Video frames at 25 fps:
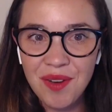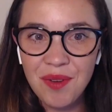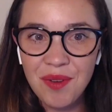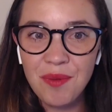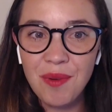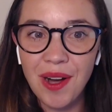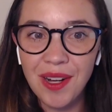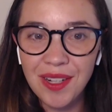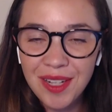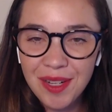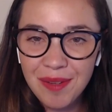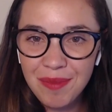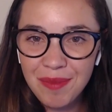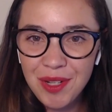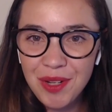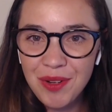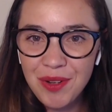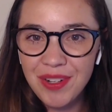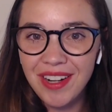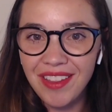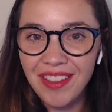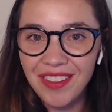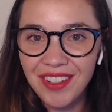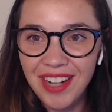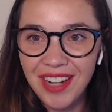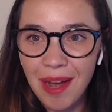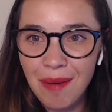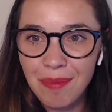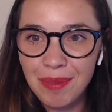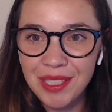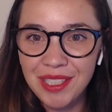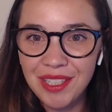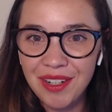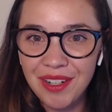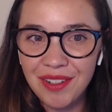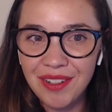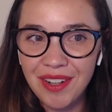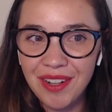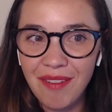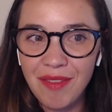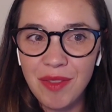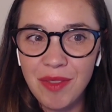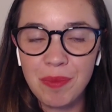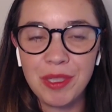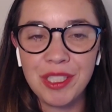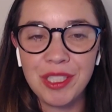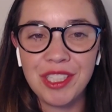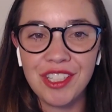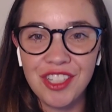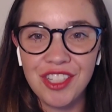Welcome to another episode of the
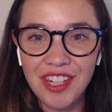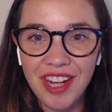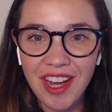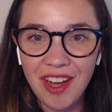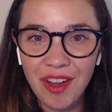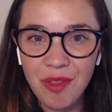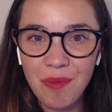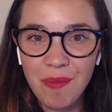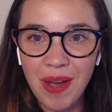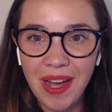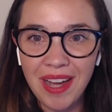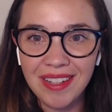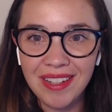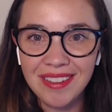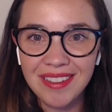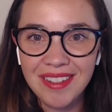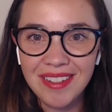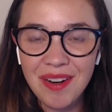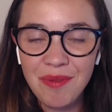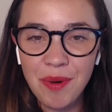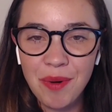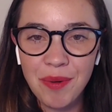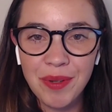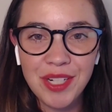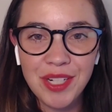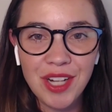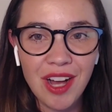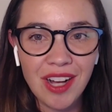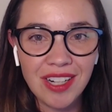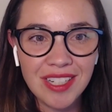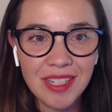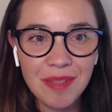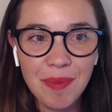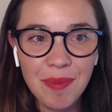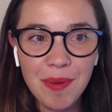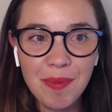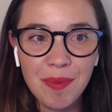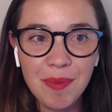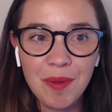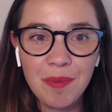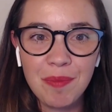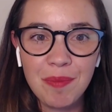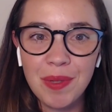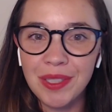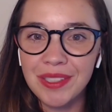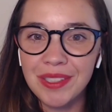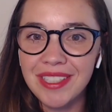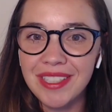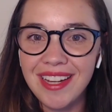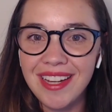Precision Health Pod, where we talk to the people
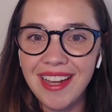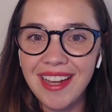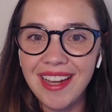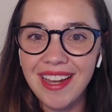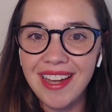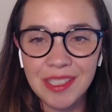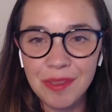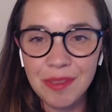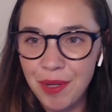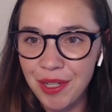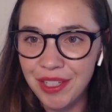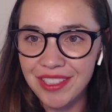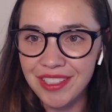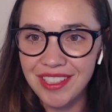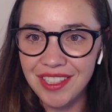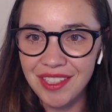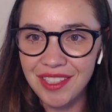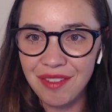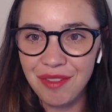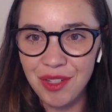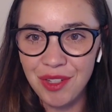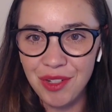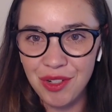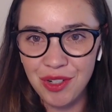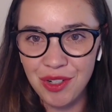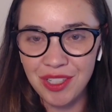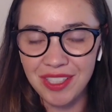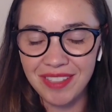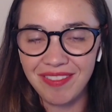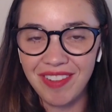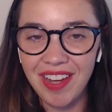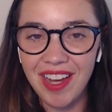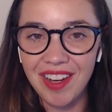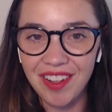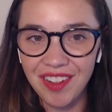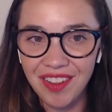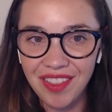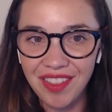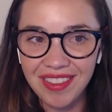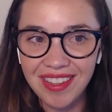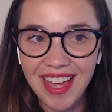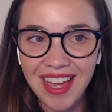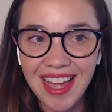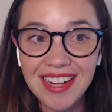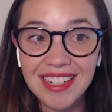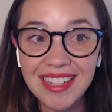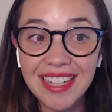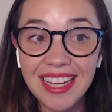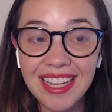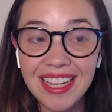building and experiencing the future of health
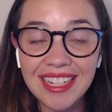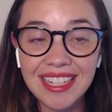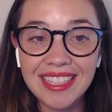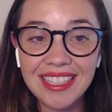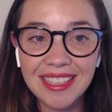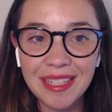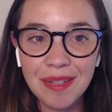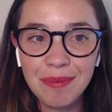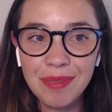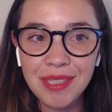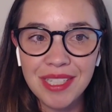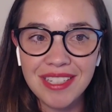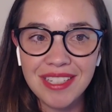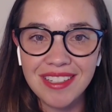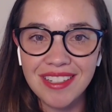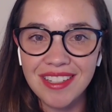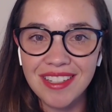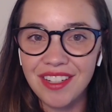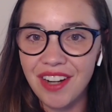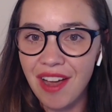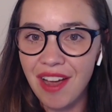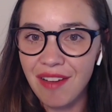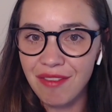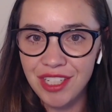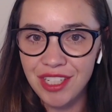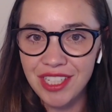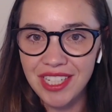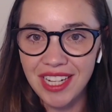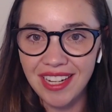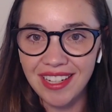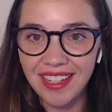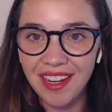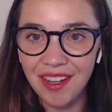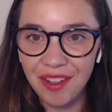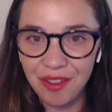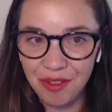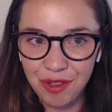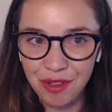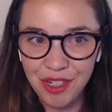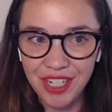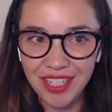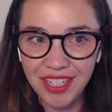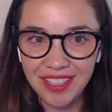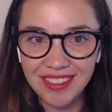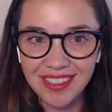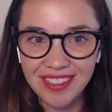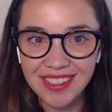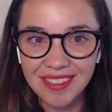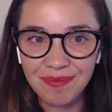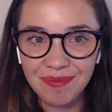and get a glimpse into their everyday health
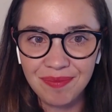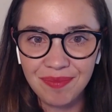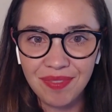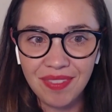routines.